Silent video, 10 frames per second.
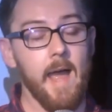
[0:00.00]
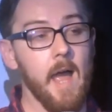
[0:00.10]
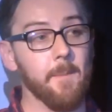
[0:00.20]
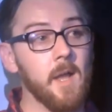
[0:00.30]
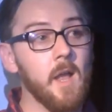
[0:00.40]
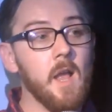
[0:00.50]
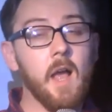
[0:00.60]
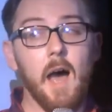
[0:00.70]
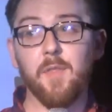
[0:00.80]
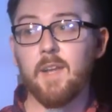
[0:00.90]
Um,
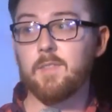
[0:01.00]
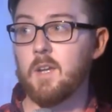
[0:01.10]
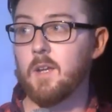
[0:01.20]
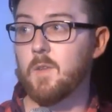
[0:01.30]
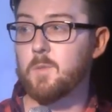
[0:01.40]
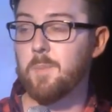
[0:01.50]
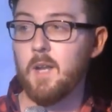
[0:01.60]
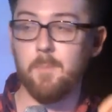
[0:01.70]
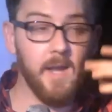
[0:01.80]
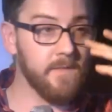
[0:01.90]
I think that there's
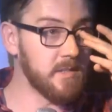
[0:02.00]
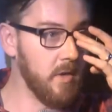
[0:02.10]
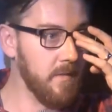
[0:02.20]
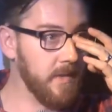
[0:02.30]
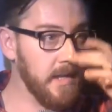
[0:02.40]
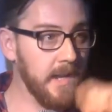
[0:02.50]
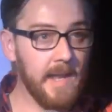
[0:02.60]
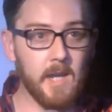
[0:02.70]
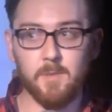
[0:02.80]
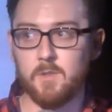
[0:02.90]
been a bit of a sort of
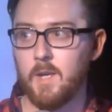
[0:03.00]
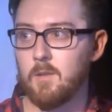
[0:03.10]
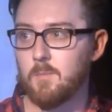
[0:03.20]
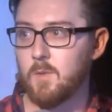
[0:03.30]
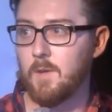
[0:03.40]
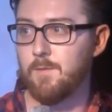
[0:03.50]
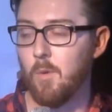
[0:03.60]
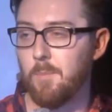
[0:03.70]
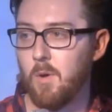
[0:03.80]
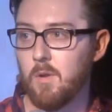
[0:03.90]
link between between
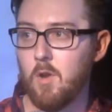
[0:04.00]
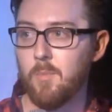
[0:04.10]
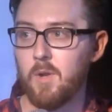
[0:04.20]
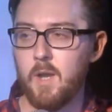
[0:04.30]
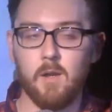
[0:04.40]
football and comedy.